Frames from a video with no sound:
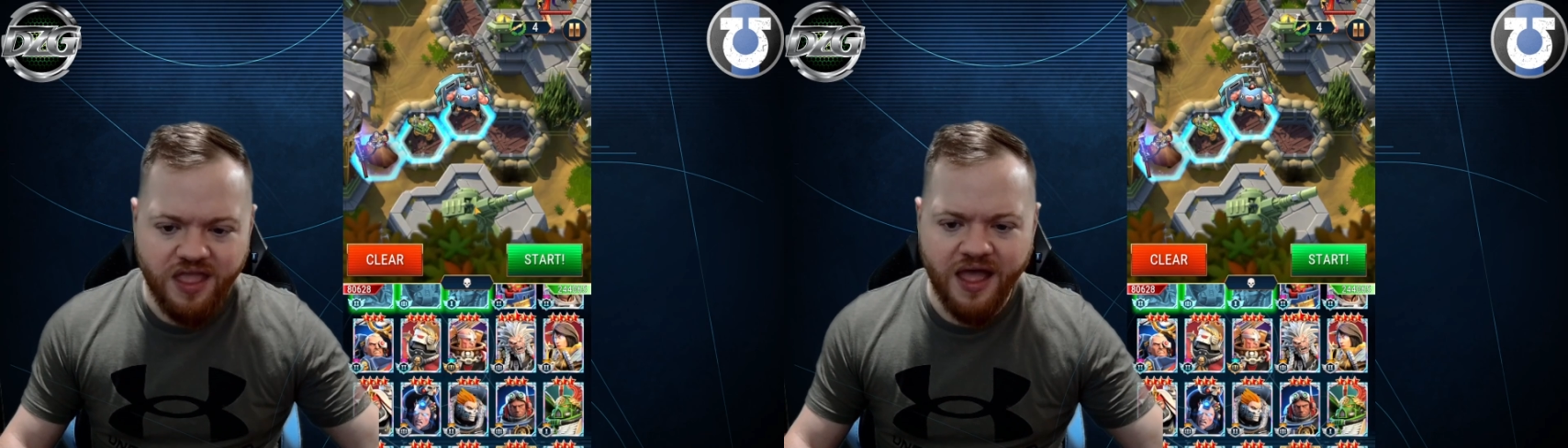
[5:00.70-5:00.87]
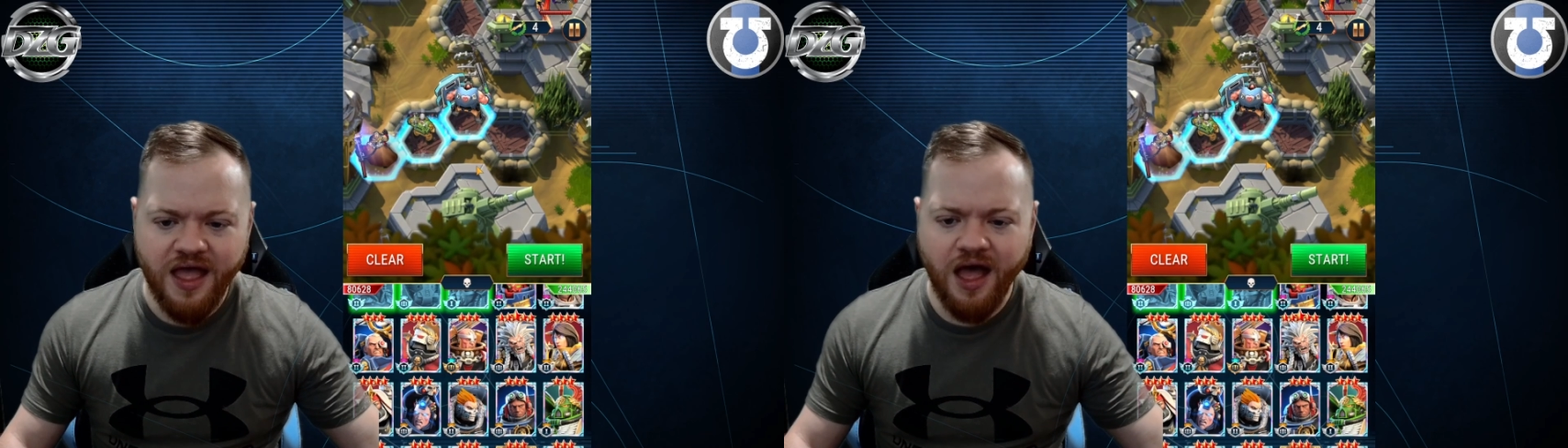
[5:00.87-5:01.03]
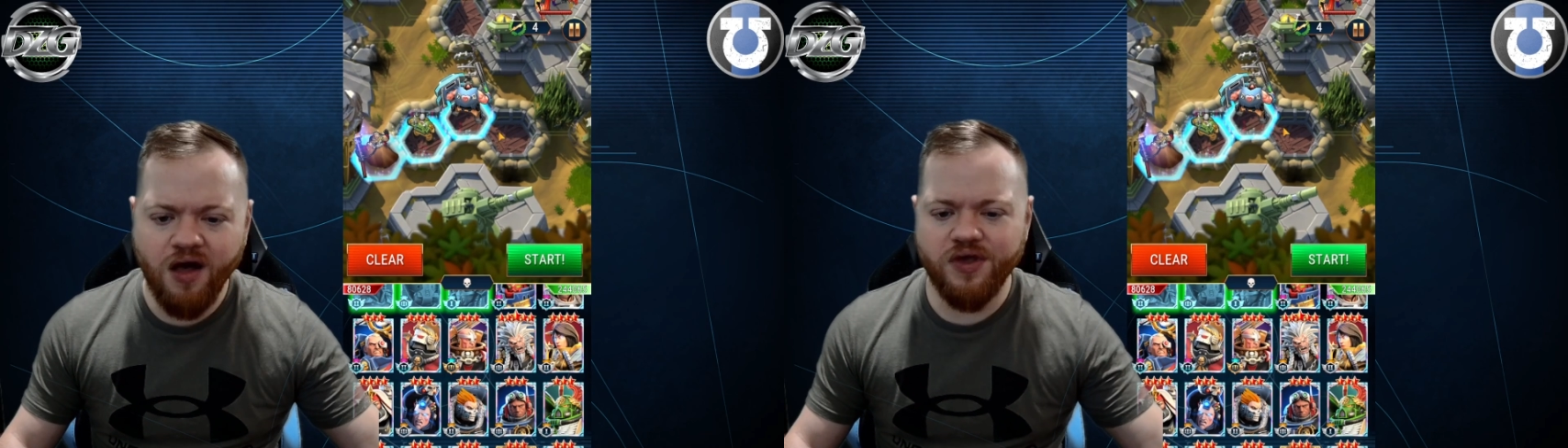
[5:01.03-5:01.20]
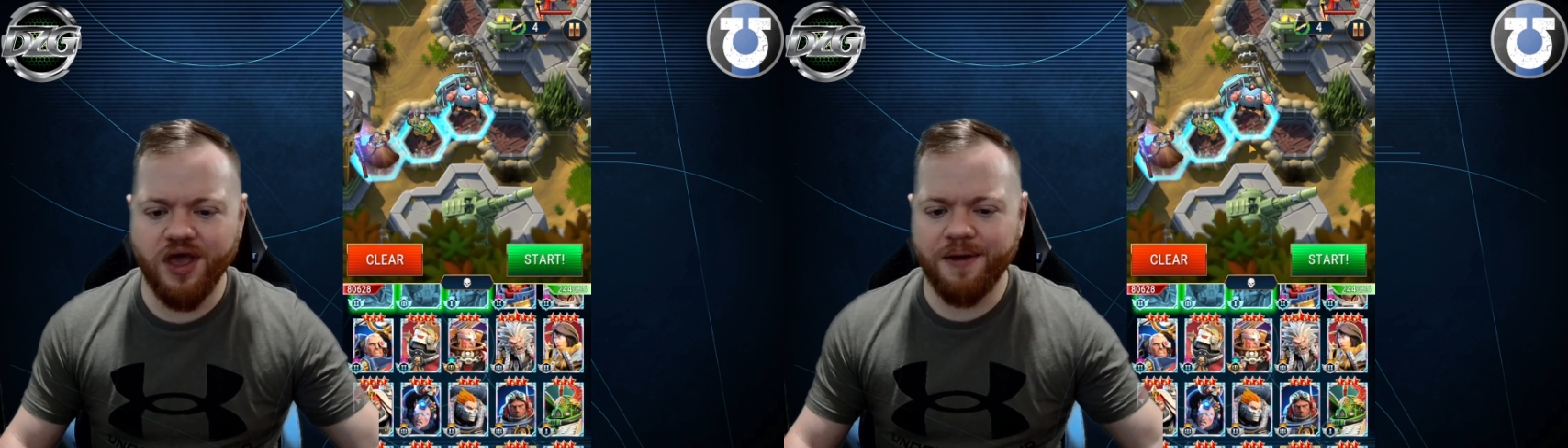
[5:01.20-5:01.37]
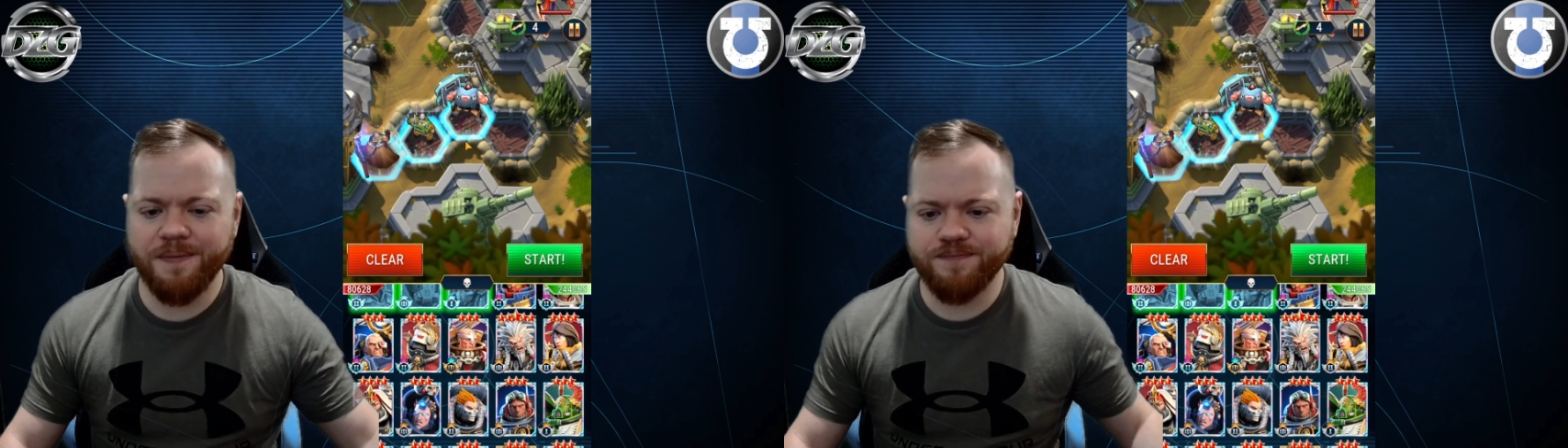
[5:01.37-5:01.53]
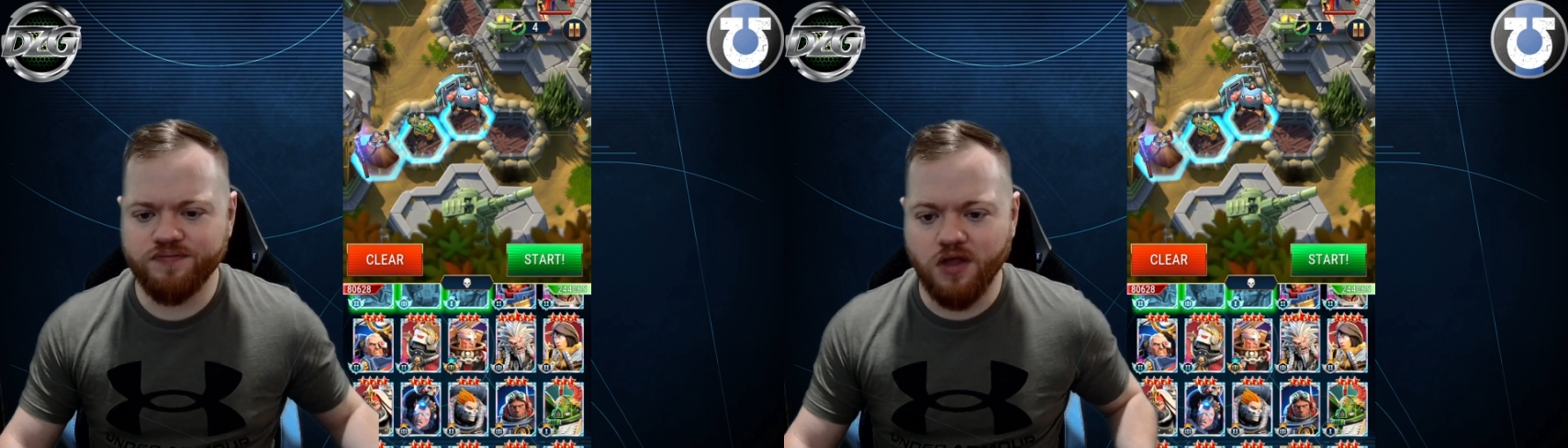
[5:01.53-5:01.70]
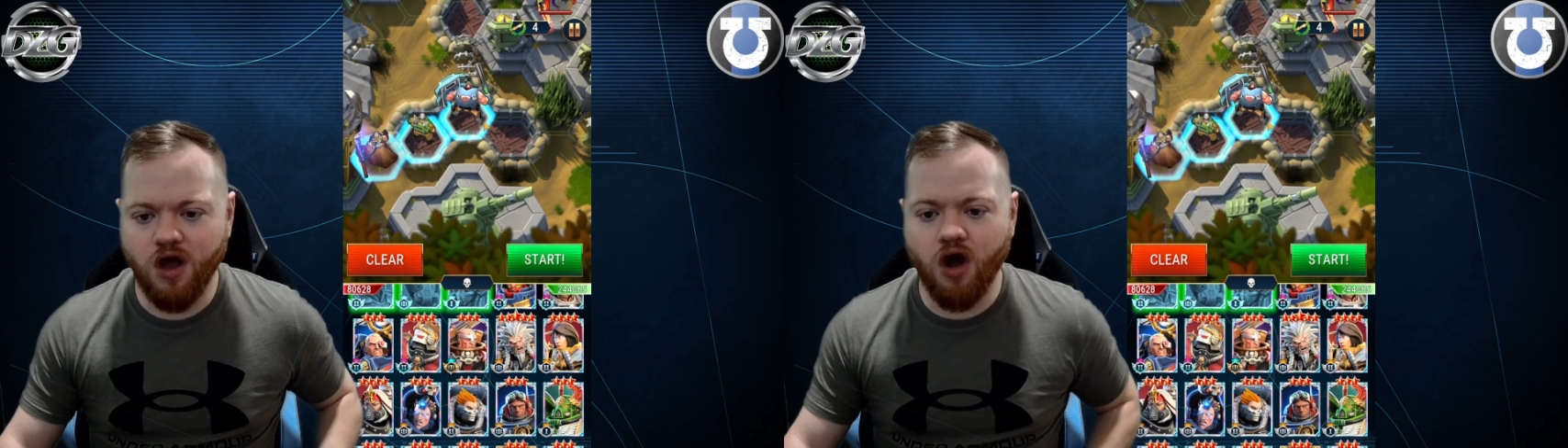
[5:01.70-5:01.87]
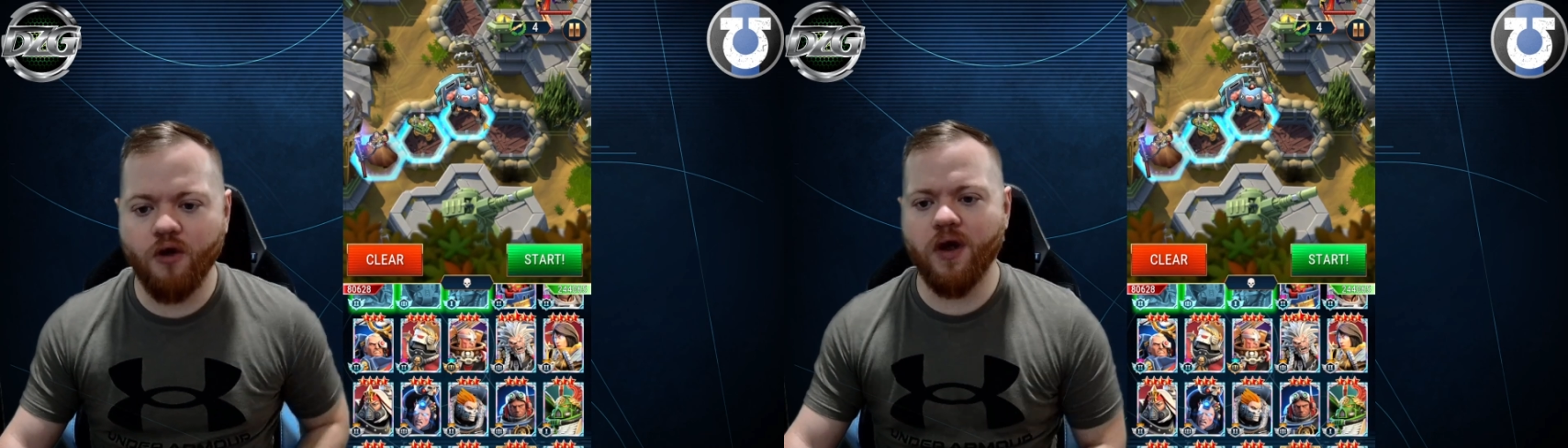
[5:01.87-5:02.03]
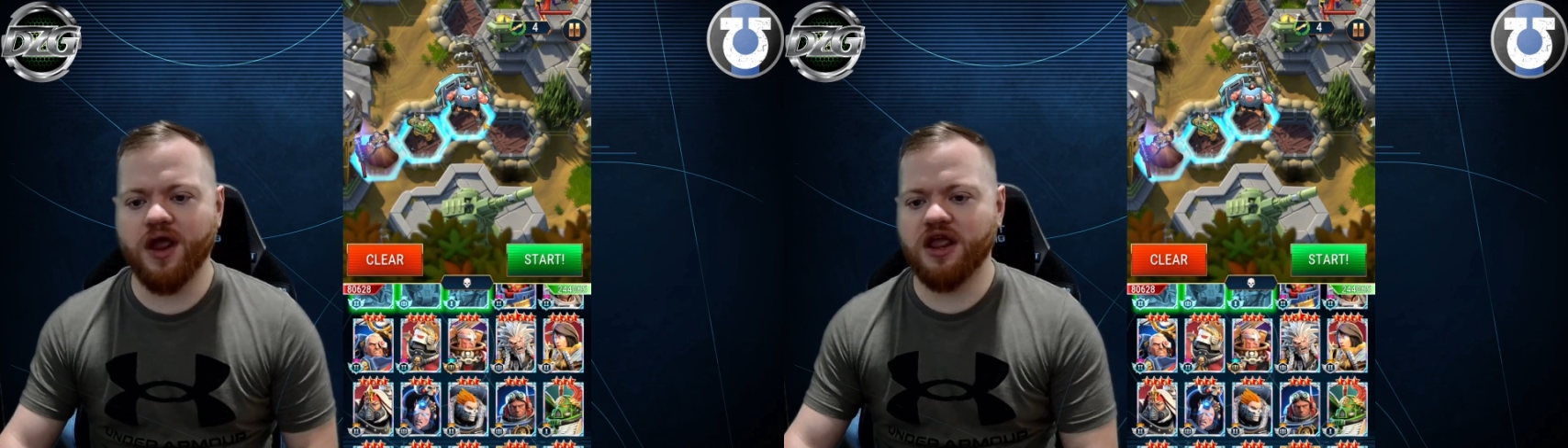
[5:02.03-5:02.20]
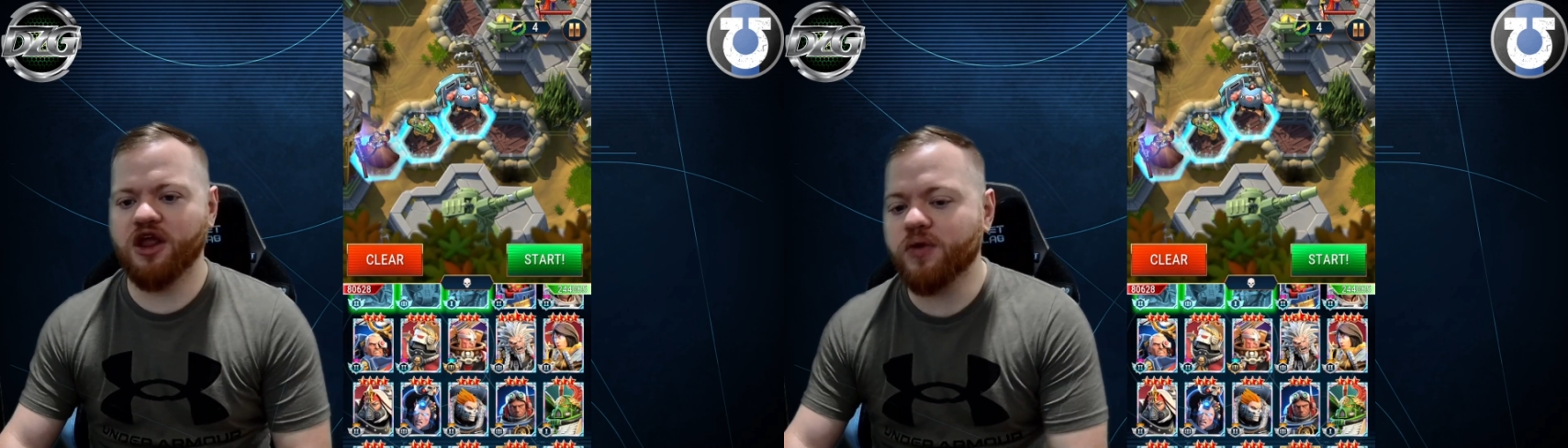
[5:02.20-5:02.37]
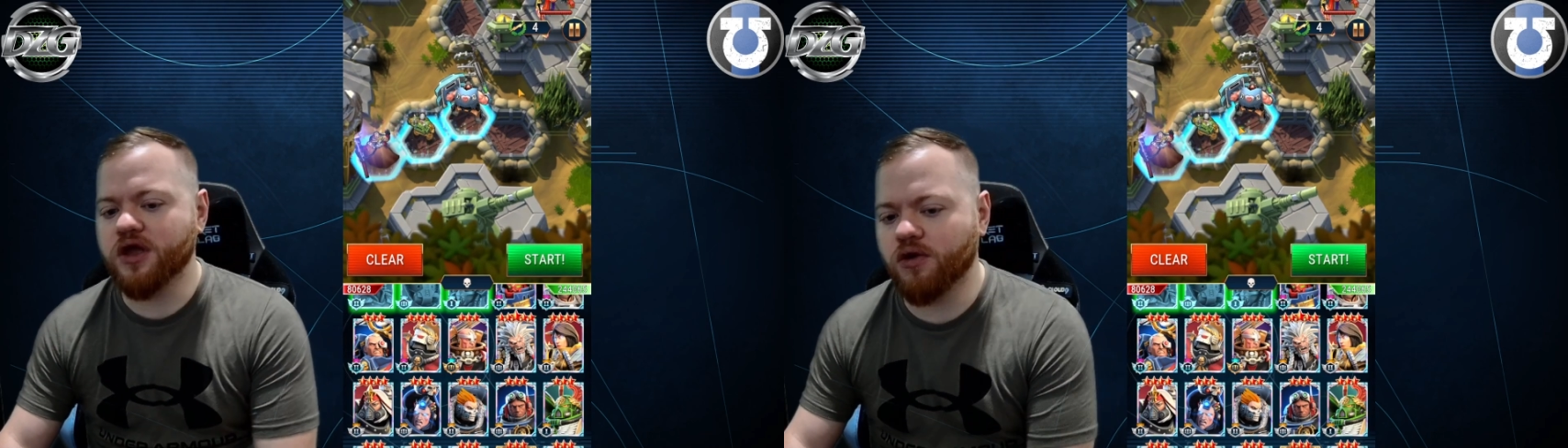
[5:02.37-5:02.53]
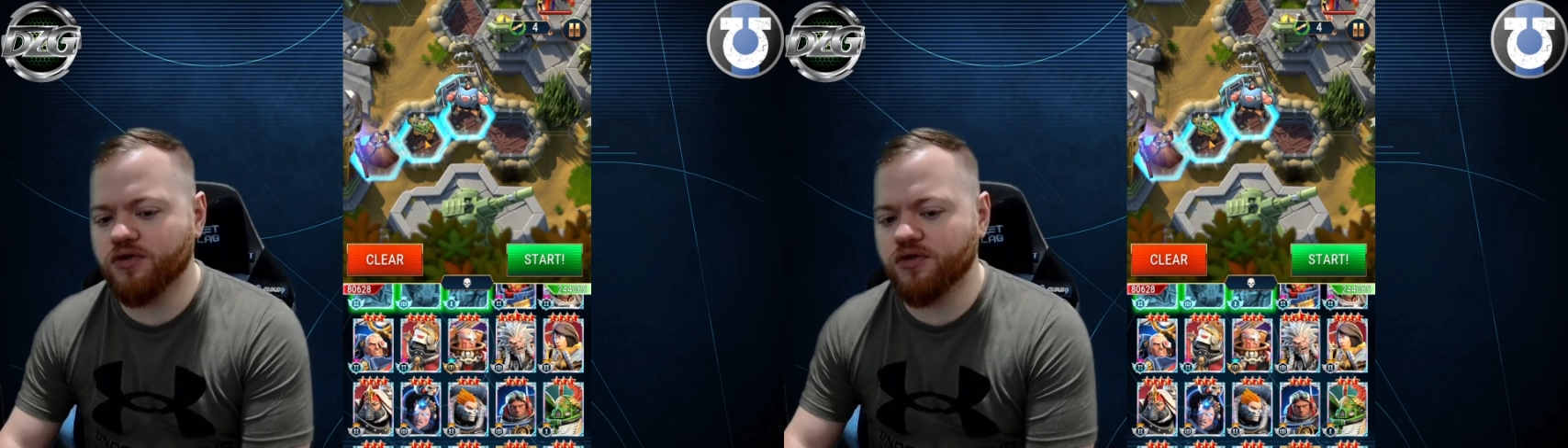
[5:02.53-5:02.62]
Hell yeah. Alright, here we go.